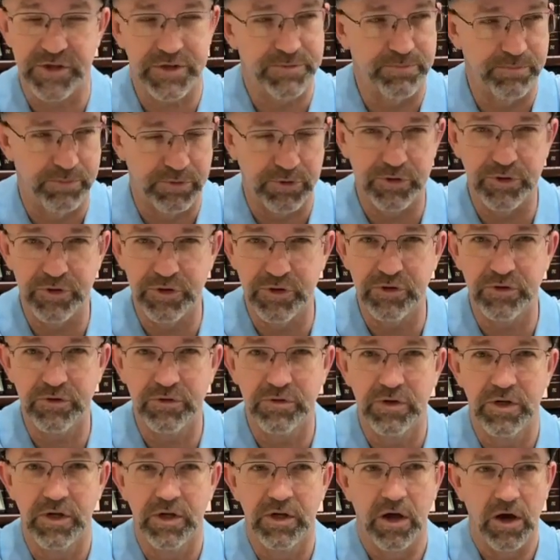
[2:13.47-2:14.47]

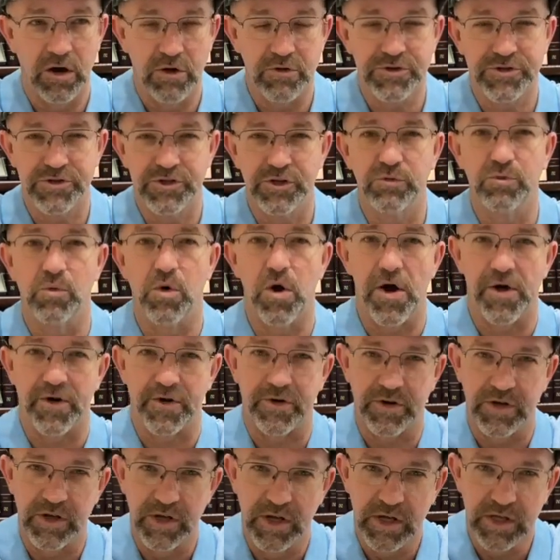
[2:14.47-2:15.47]
blue ocean
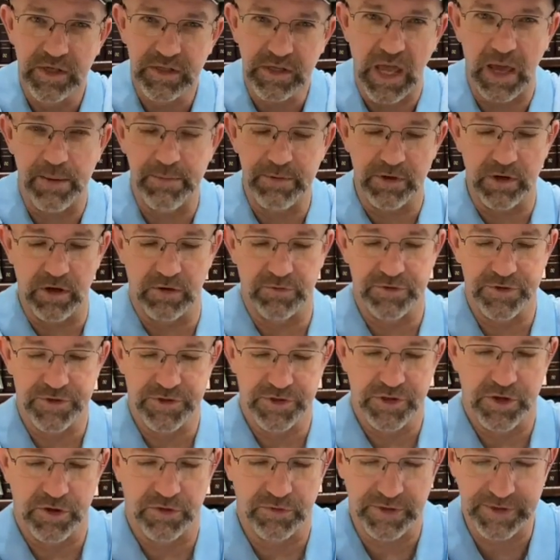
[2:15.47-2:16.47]
water coming over
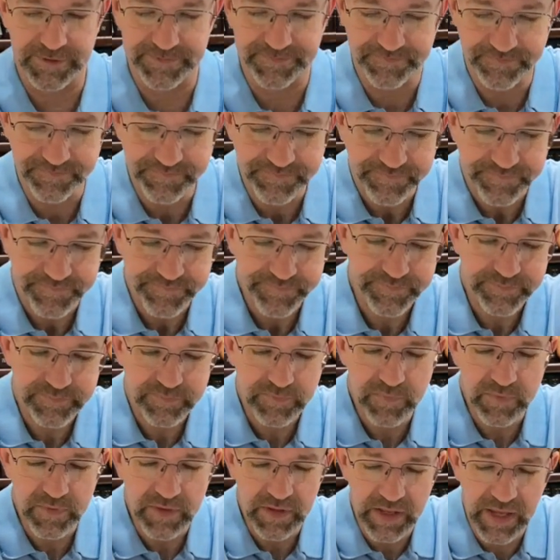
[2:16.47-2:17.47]
slowly.
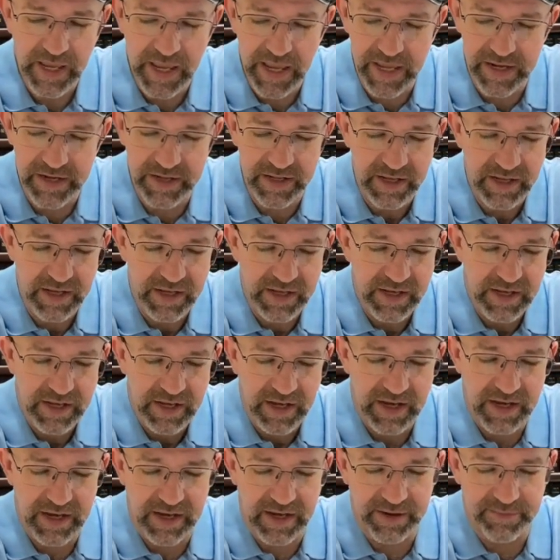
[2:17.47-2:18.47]
And
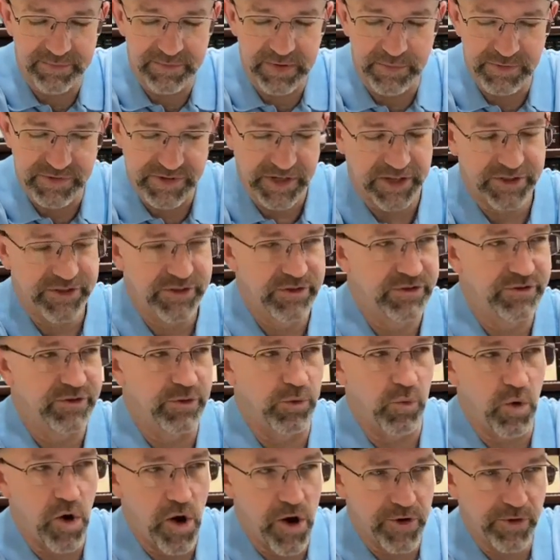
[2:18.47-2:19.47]
it was like the
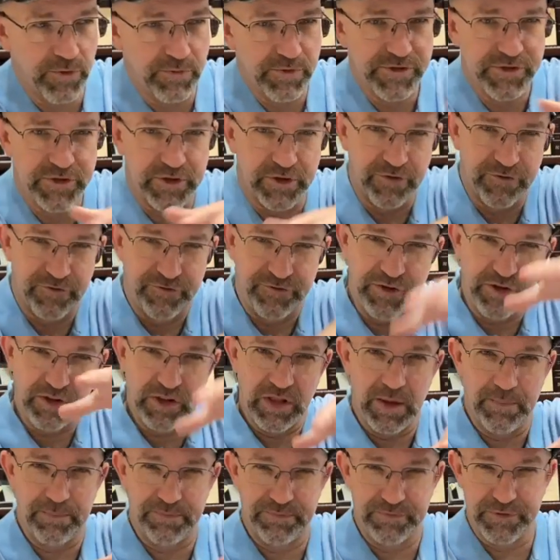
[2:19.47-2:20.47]
water was going to fill
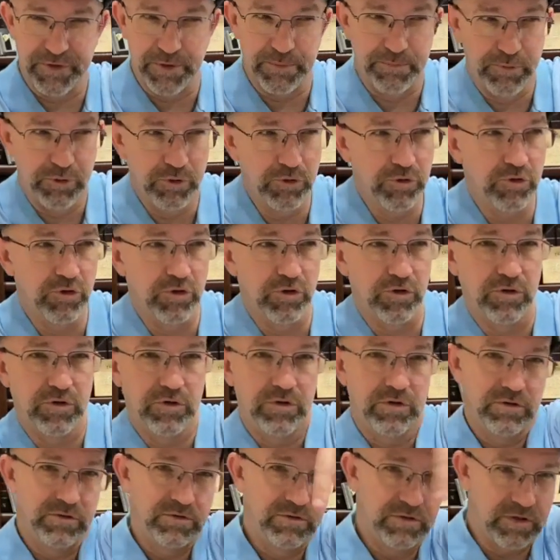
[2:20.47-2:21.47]
up the
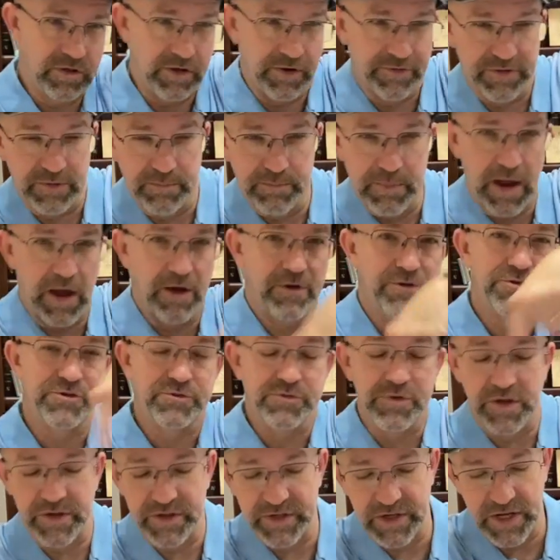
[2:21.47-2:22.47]
pool of the mountains
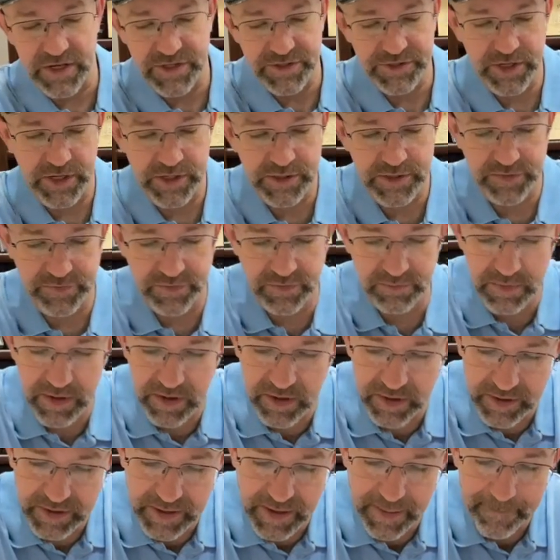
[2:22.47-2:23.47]
around the United States of
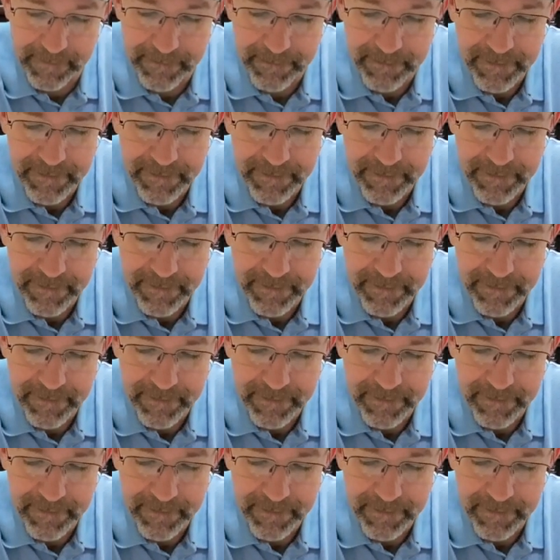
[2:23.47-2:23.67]
America.